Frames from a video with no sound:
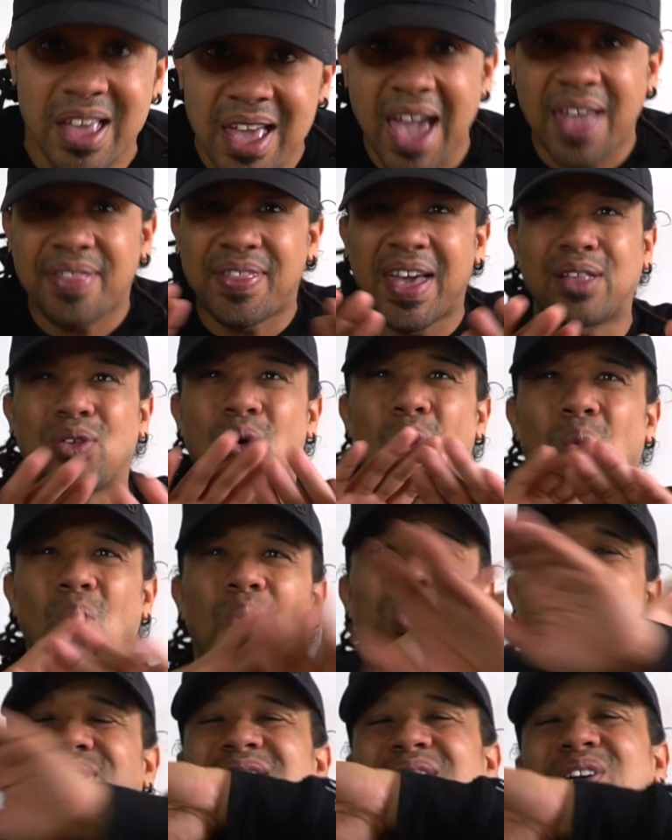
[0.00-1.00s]
And that
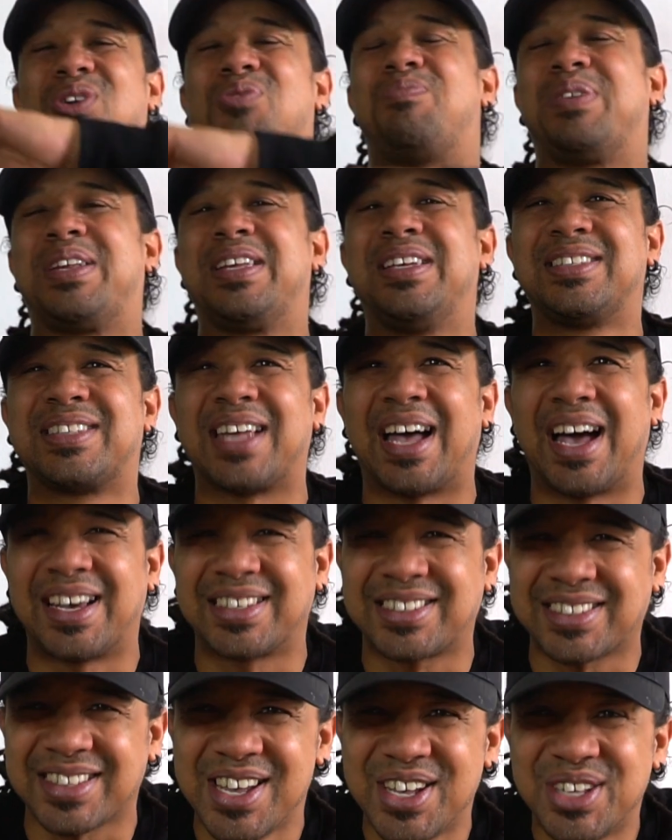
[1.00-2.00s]
also brings
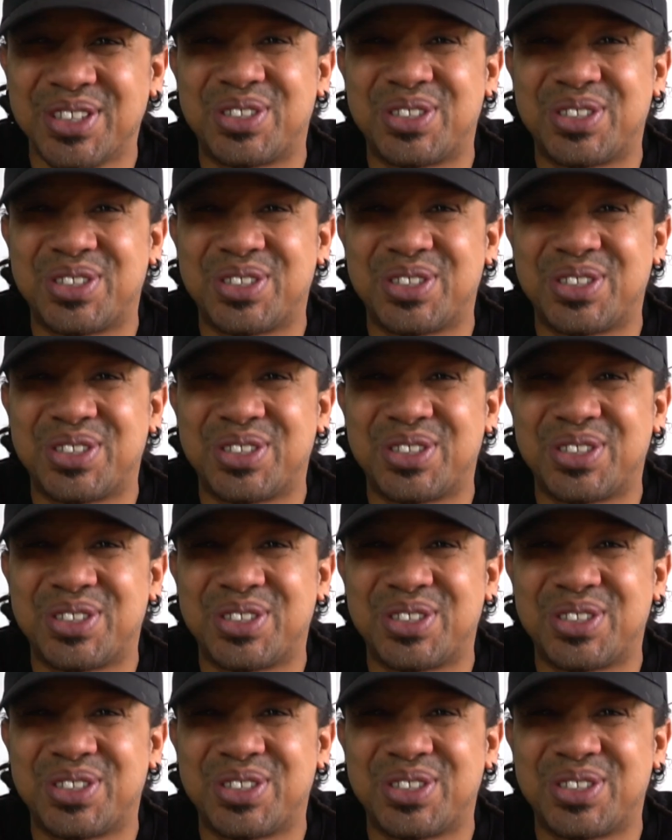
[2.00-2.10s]
us